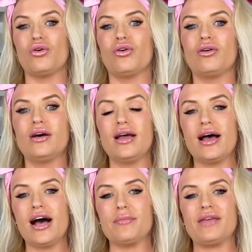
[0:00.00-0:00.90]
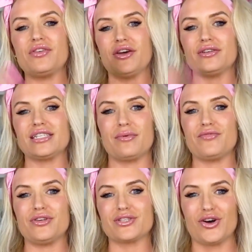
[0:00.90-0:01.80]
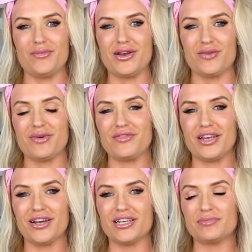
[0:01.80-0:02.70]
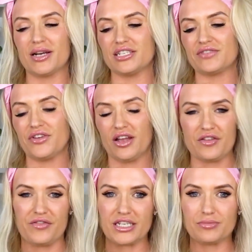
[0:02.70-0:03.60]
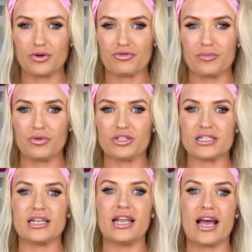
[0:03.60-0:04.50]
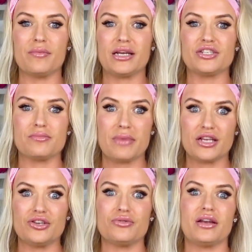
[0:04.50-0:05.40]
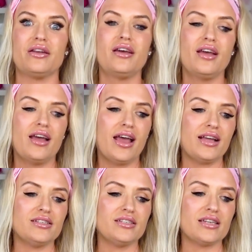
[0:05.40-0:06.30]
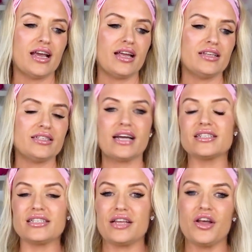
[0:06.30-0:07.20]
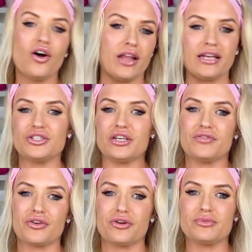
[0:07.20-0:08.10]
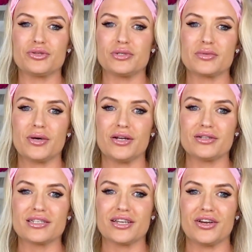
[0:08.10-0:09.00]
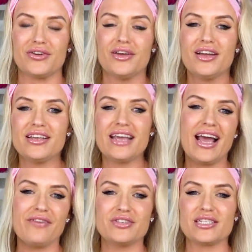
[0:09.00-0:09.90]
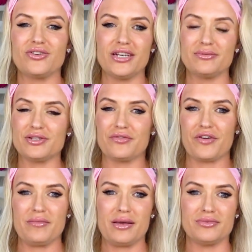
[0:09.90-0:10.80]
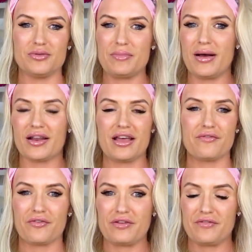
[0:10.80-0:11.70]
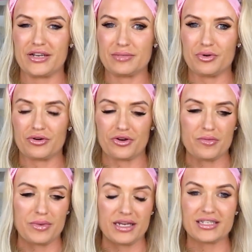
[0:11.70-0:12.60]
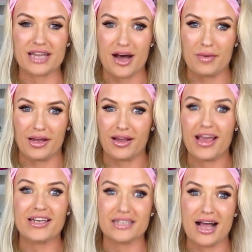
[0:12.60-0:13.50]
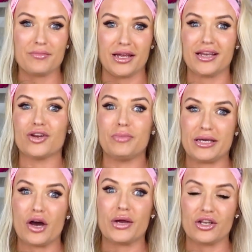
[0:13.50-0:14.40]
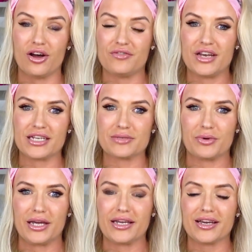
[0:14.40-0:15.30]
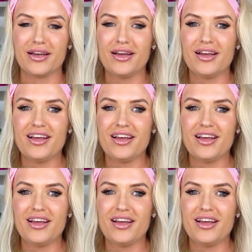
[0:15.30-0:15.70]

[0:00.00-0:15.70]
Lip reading: more, even though some of you comment on my videos, but I just feel like the Facebook group will just allow me to meet you and understand the whole energy of the group too as well. So you have to sign up to the freemium to be part of that free Facebook group, but it's coming. It is happening. It'll be going live next week.